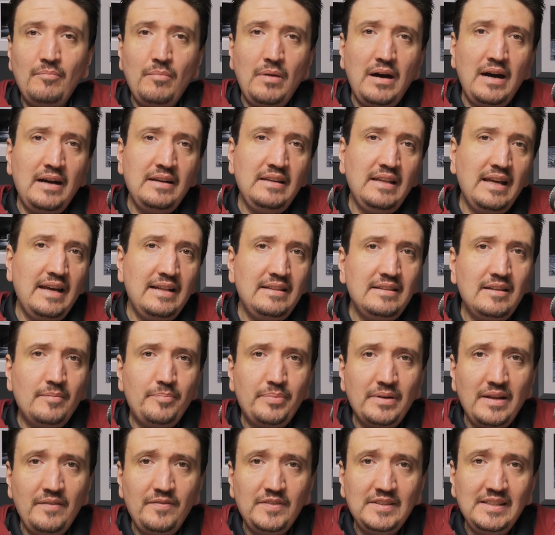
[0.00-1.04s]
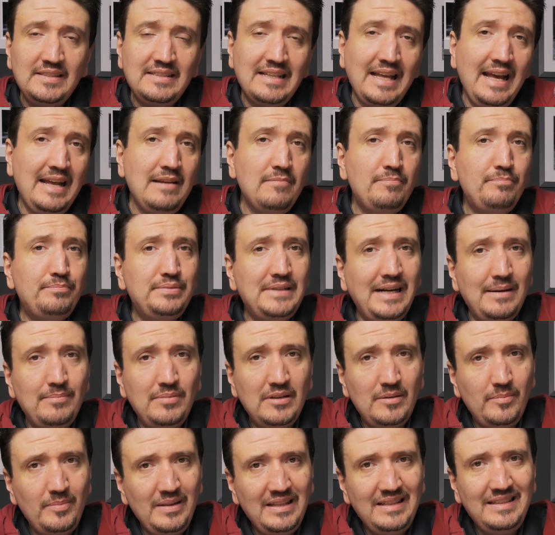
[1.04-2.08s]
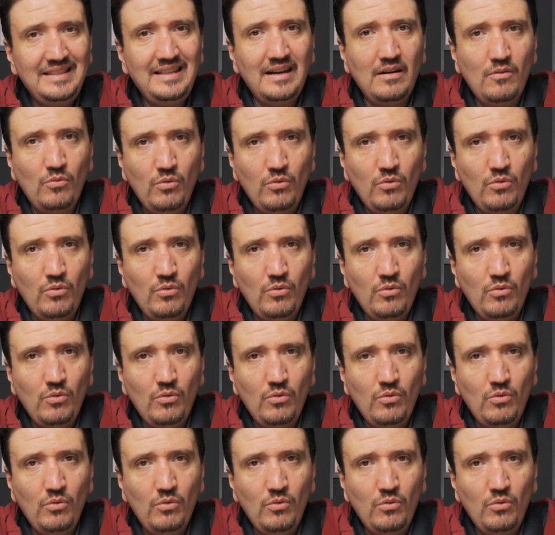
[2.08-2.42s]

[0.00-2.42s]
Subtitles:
money and the preference and probably the